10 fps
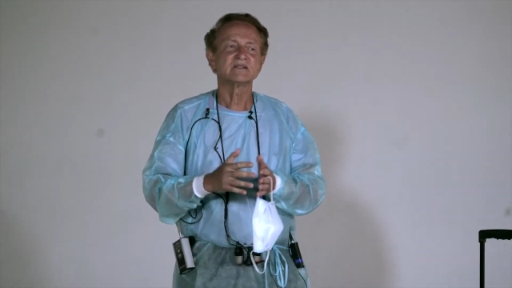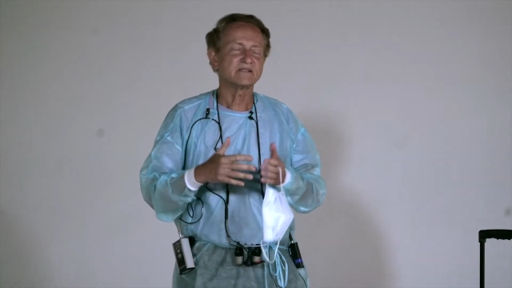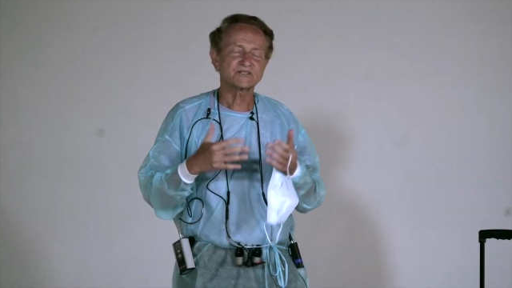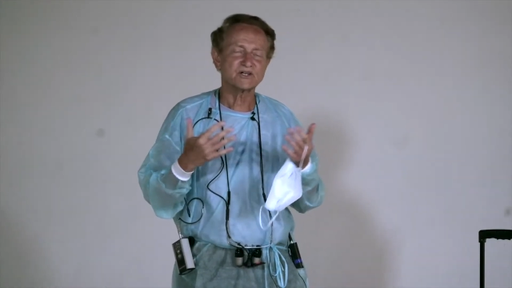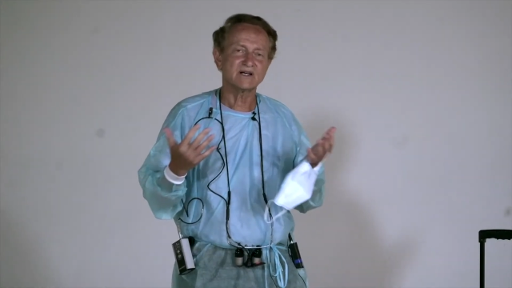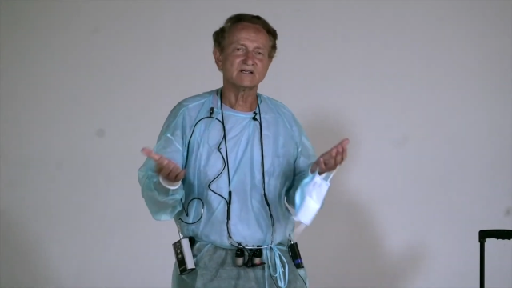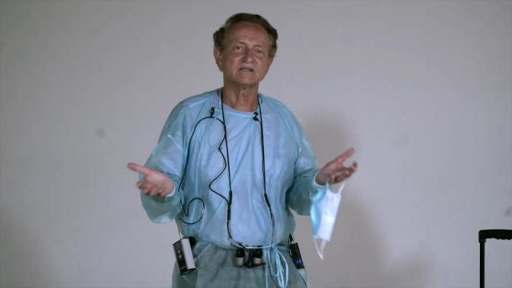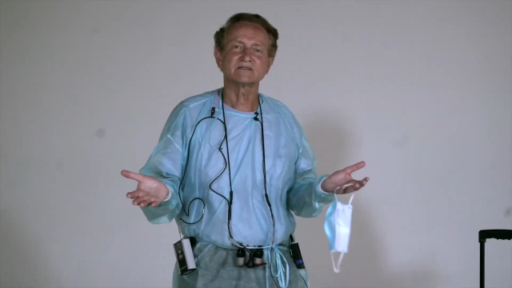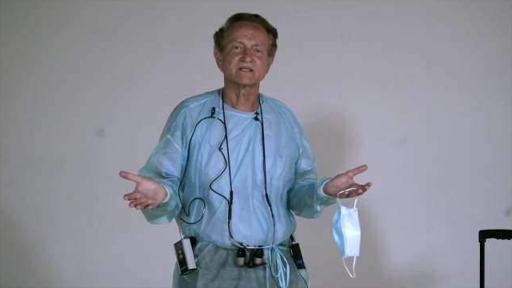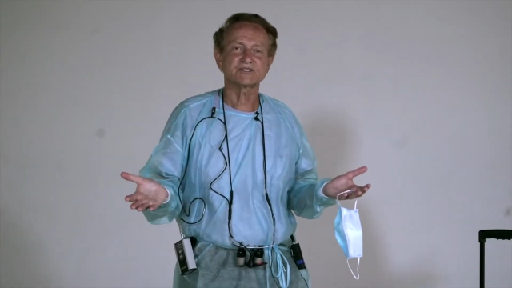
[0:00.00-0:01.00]

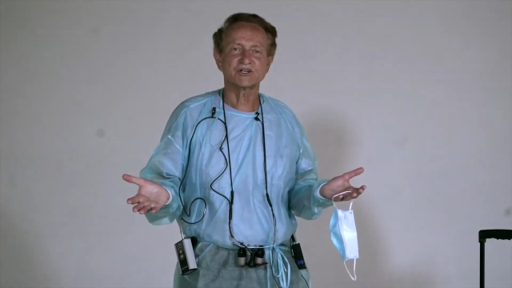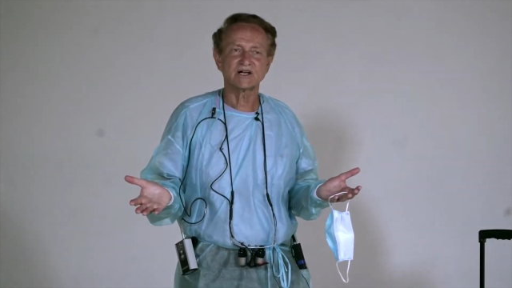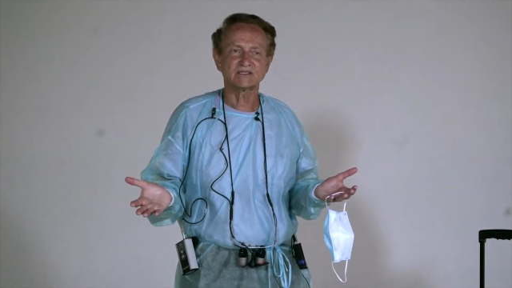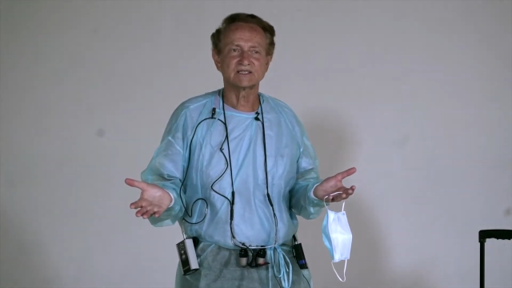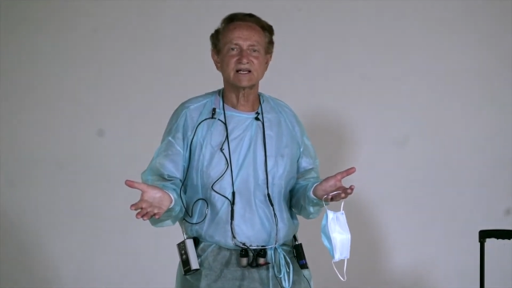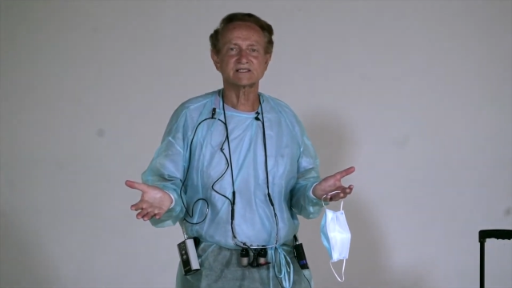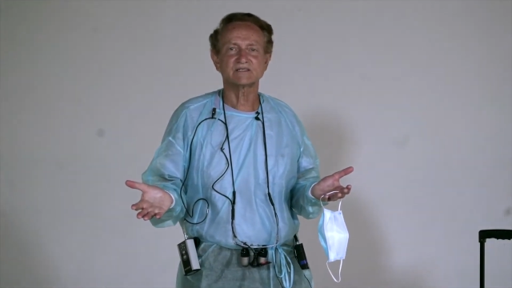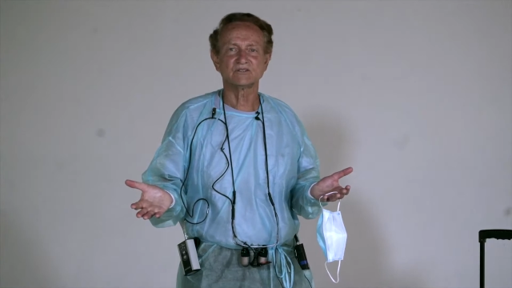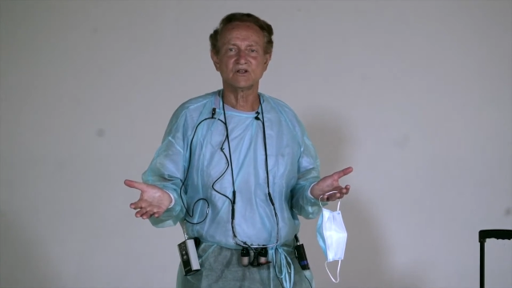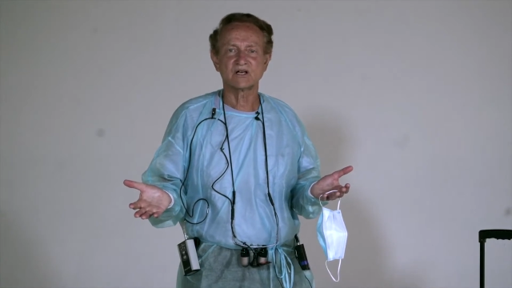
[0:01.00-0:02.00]
The child
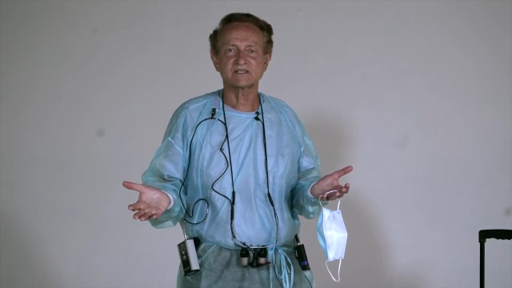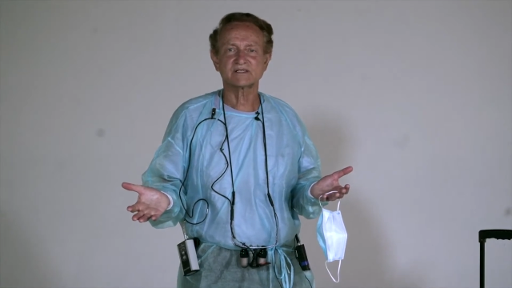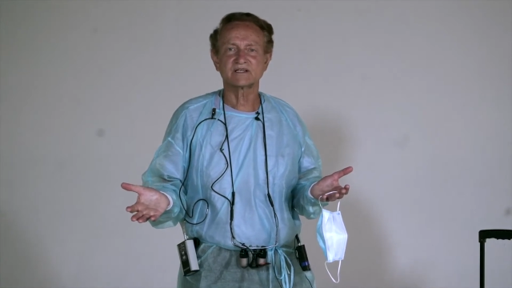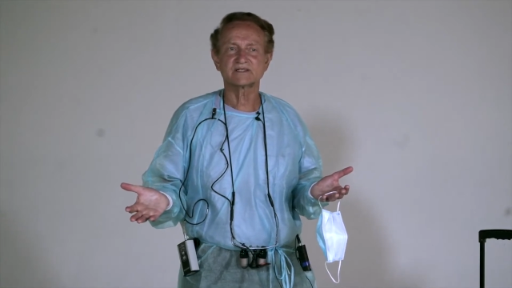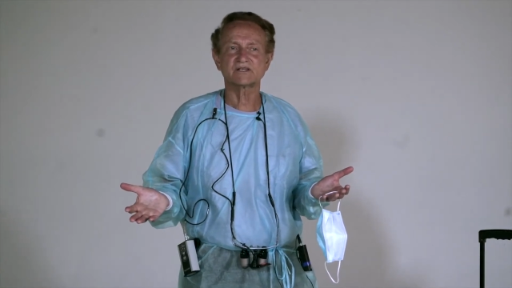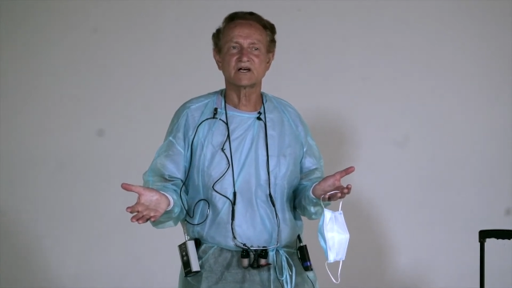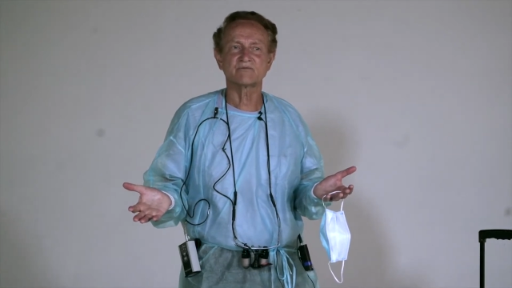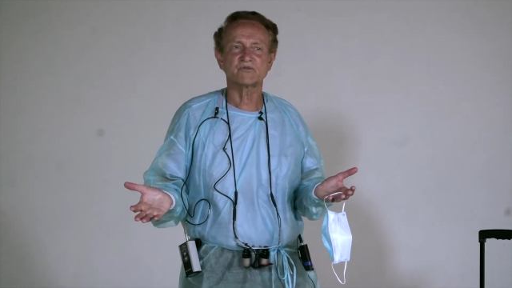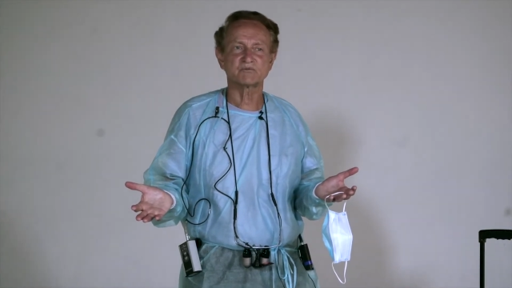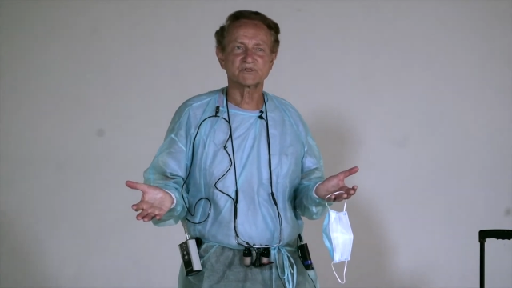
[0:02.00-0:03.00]
hasn't lost any
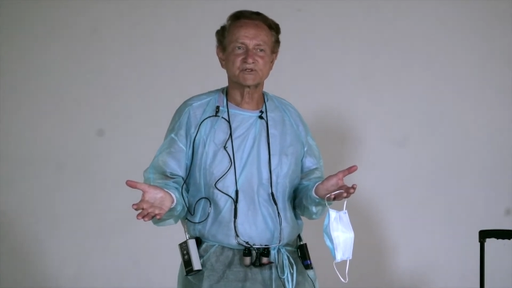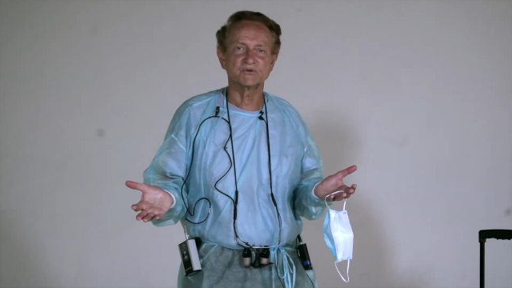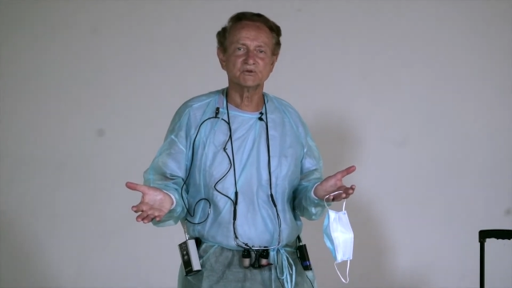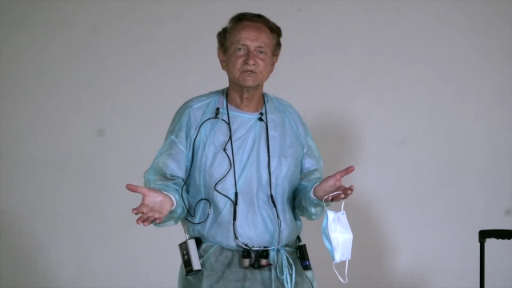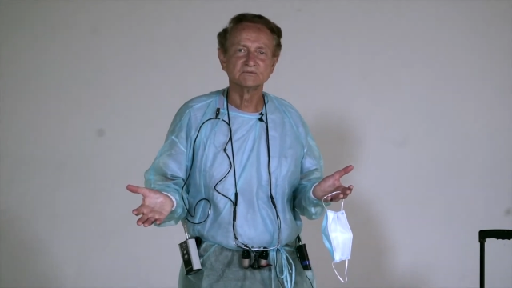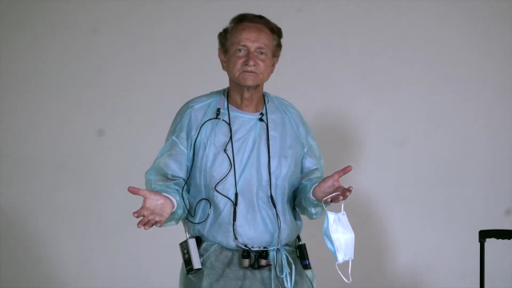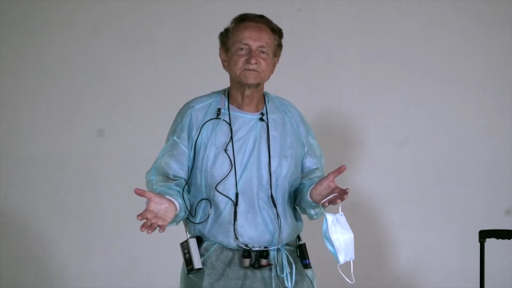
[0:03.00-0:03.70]
time from school,